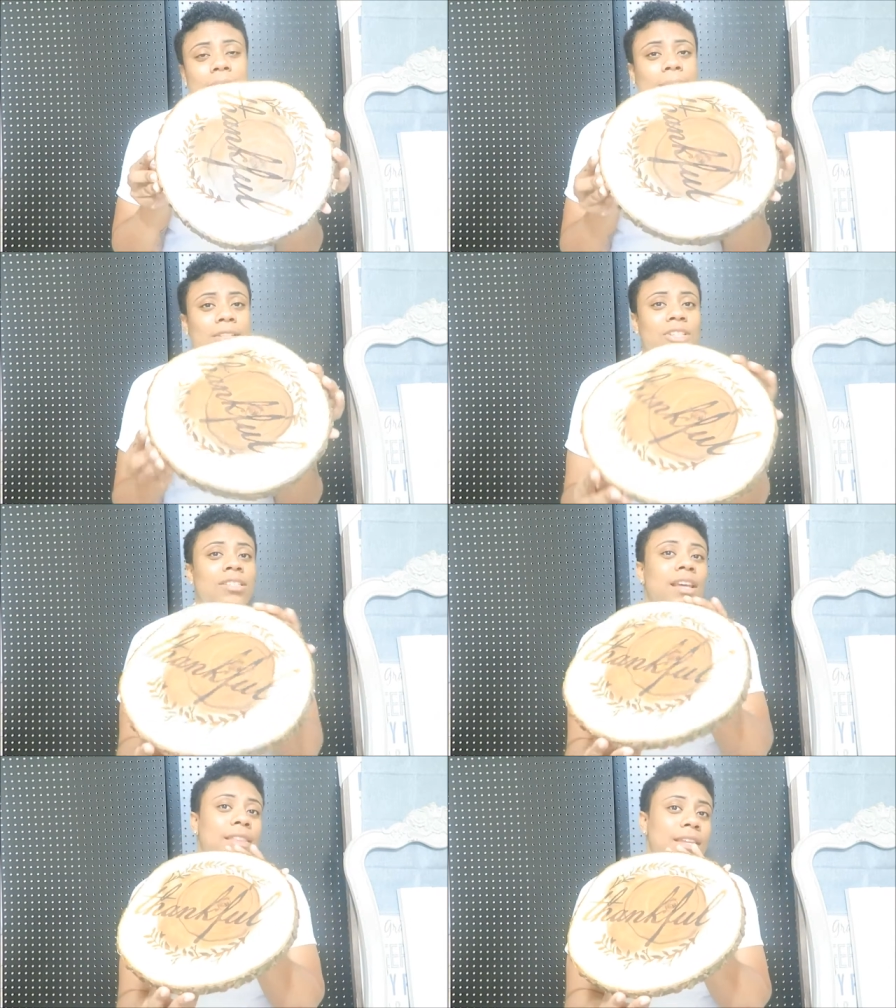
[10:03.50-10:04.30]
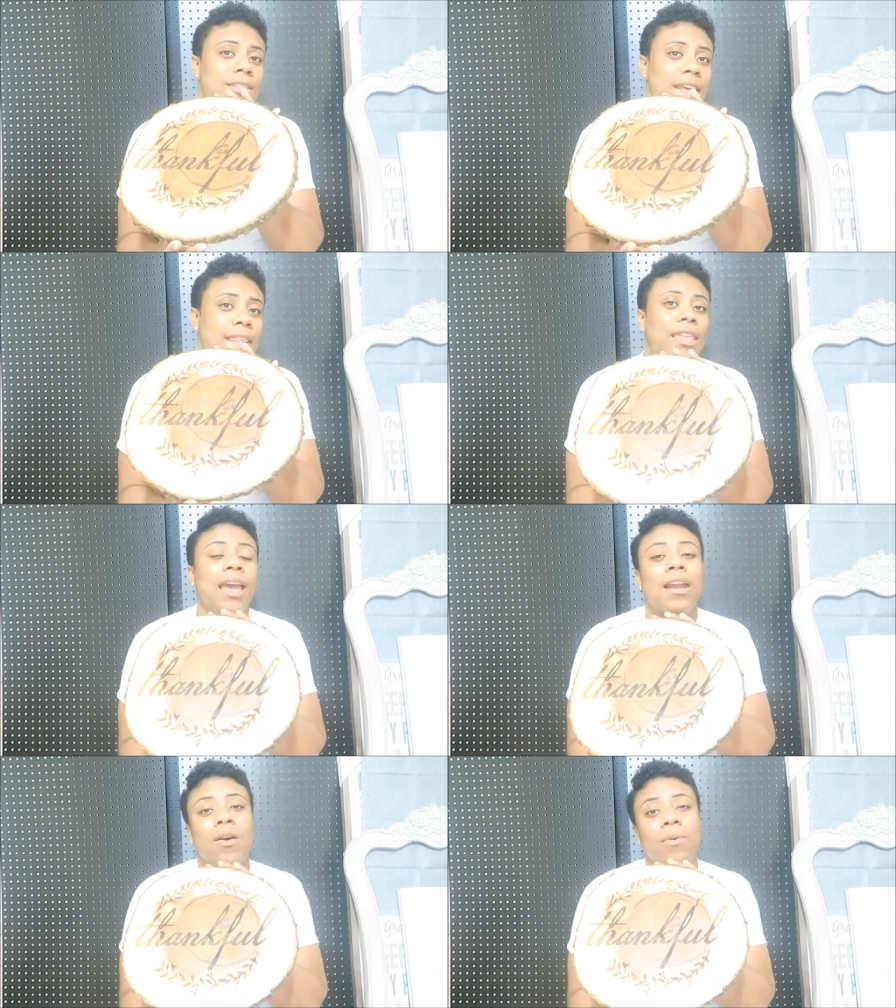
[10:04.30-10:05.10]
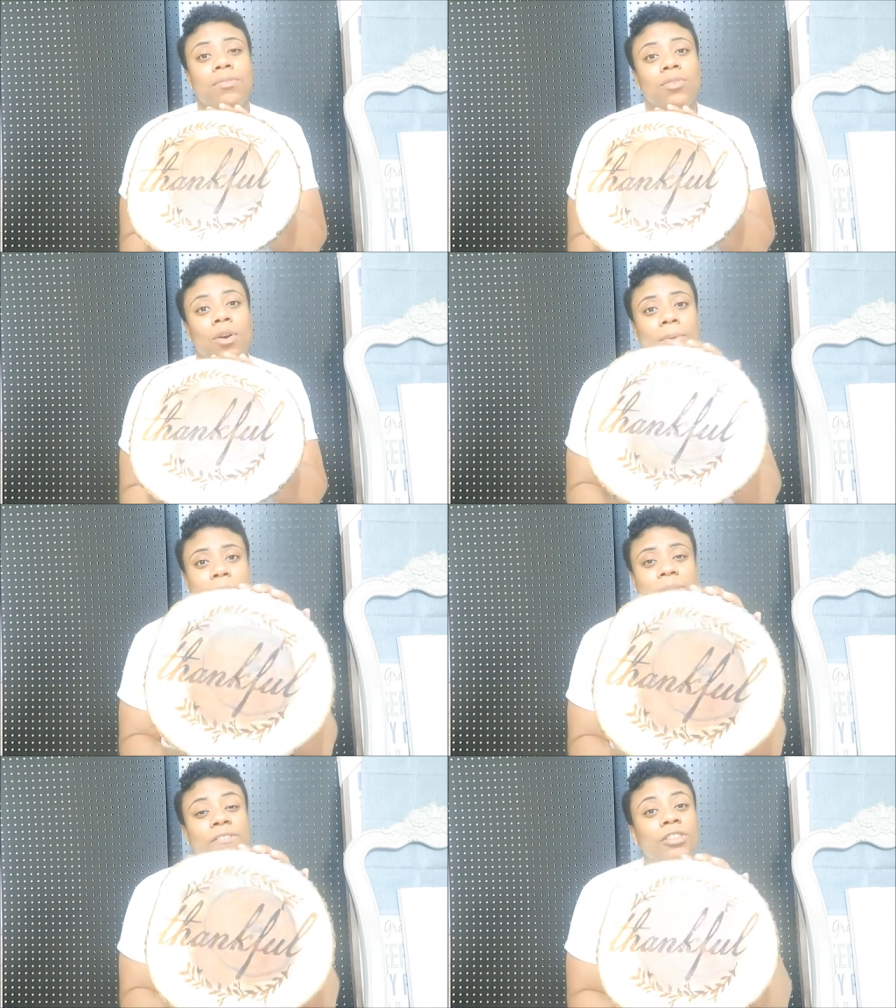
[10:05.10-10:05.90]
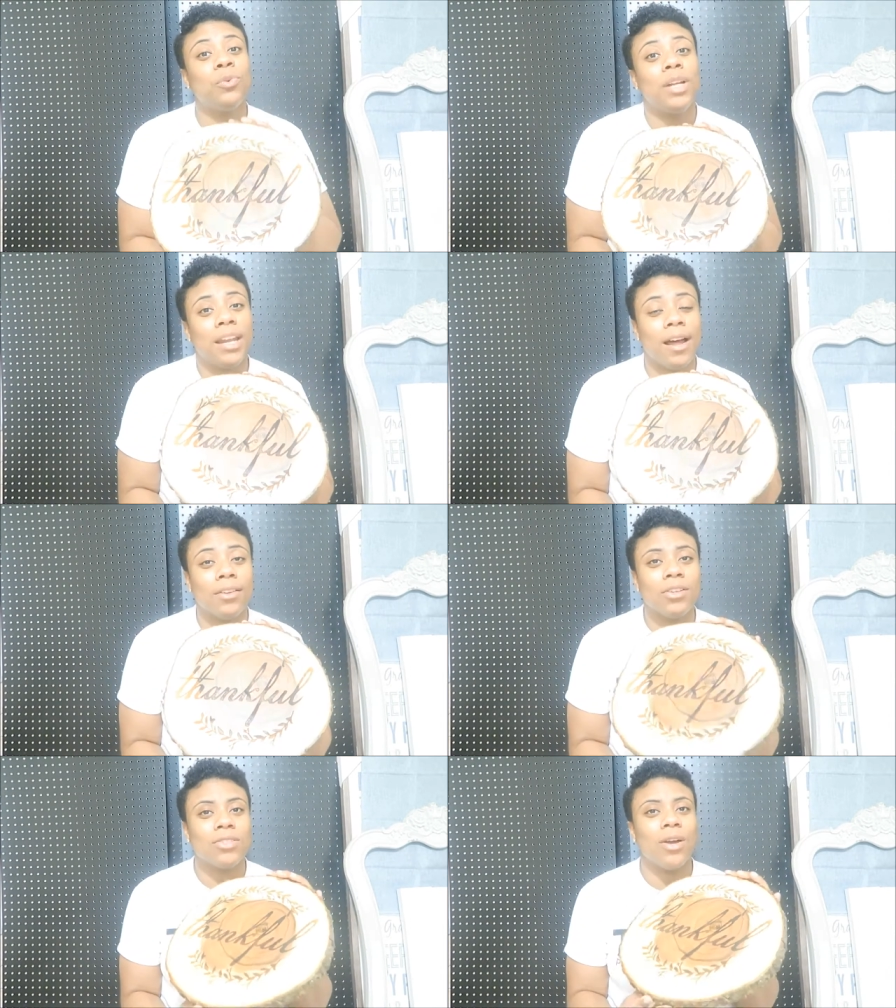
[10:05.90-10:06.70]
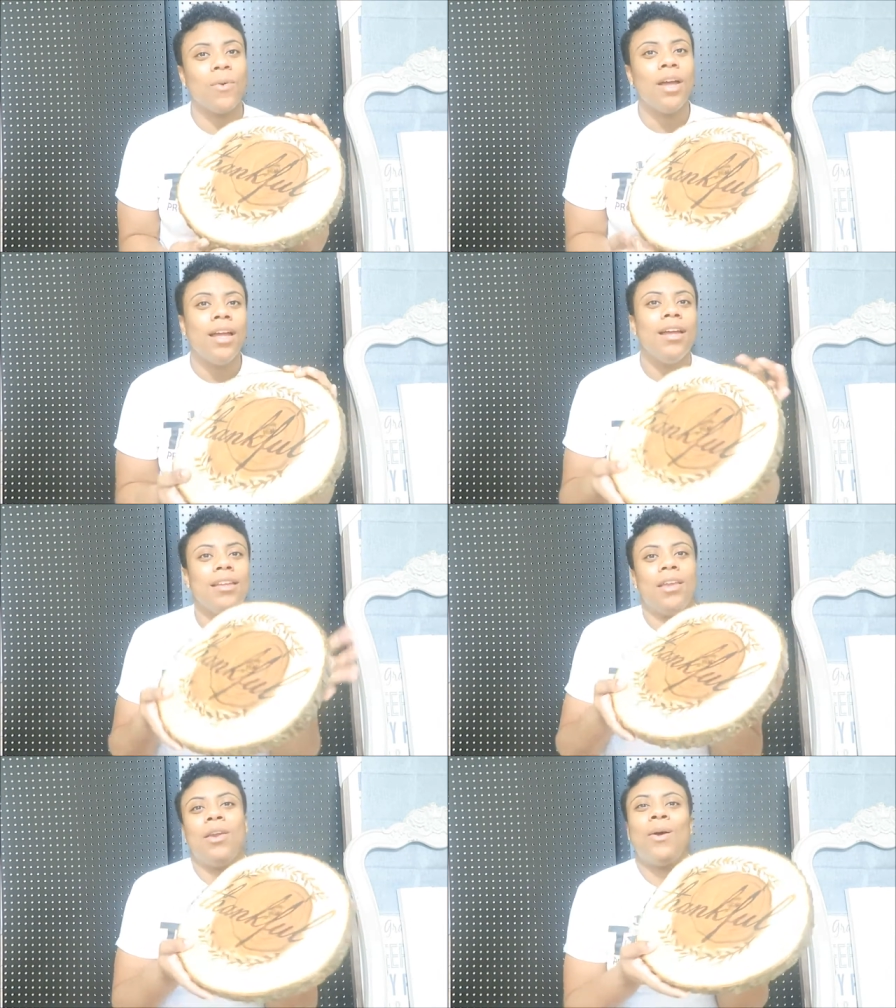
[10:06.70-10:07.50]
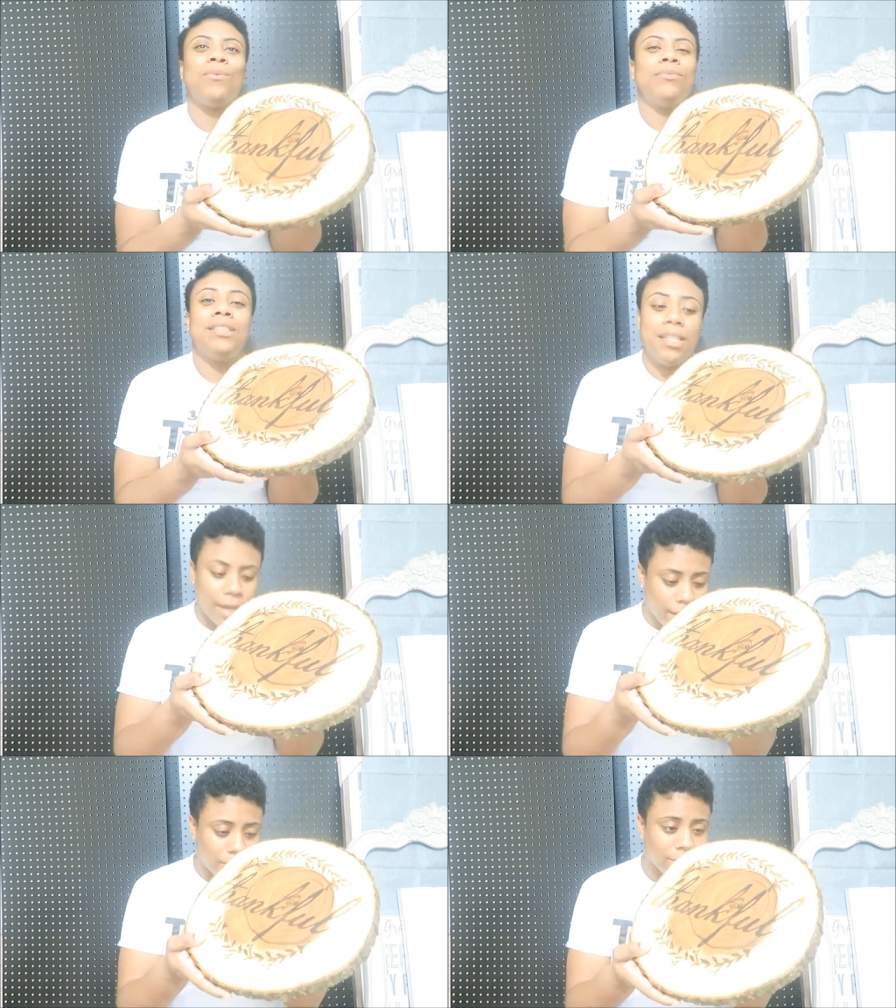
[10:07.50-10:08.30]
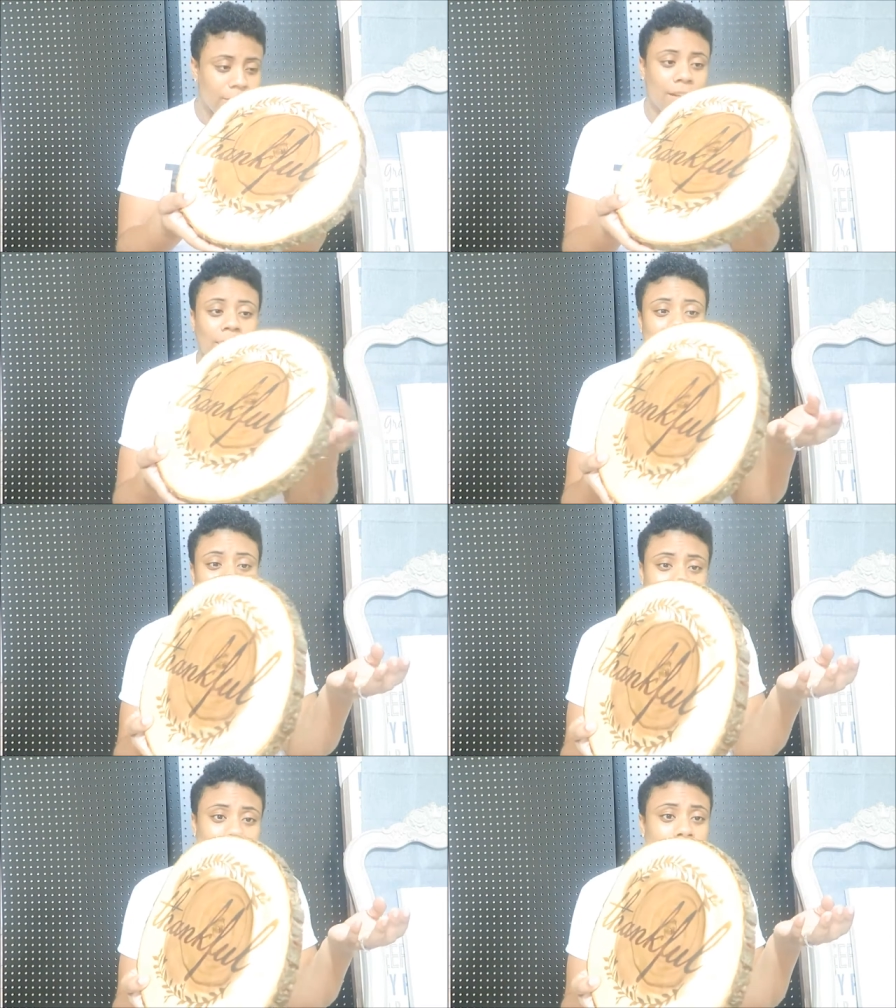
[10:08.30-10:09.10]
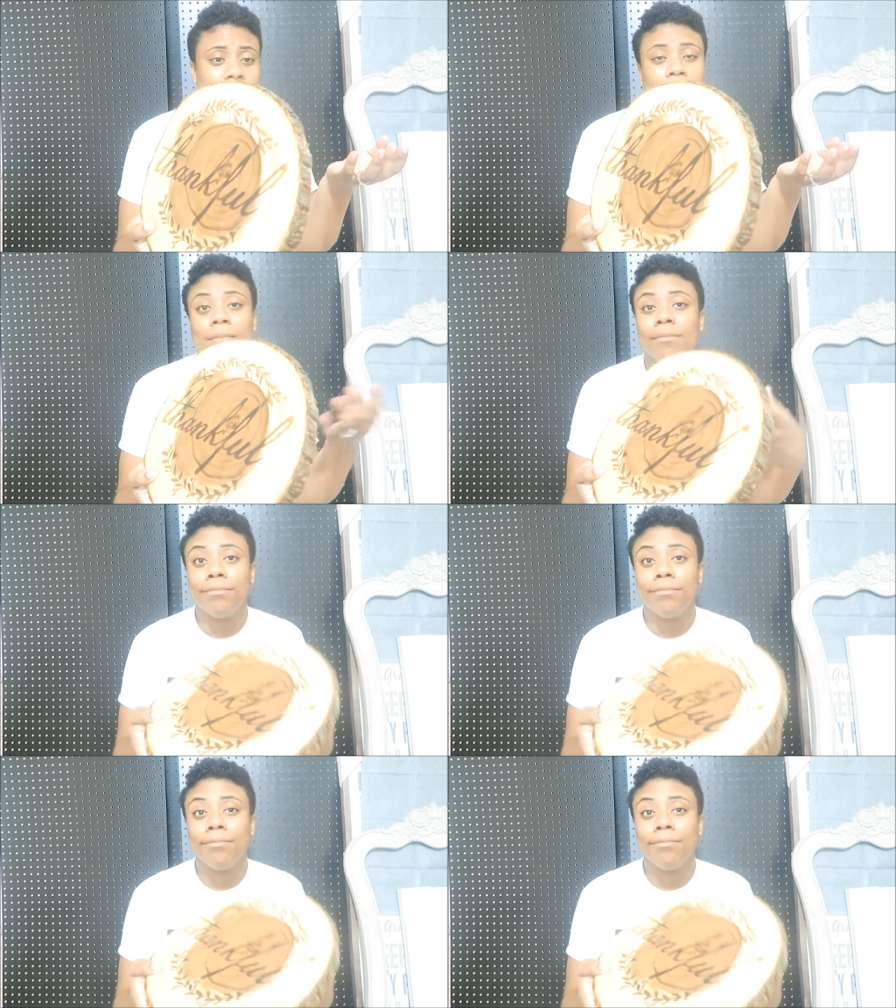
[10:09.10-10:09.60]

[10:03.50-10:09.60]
something just like this at the at-home store but it was for $20 so you know, $10 is, hey,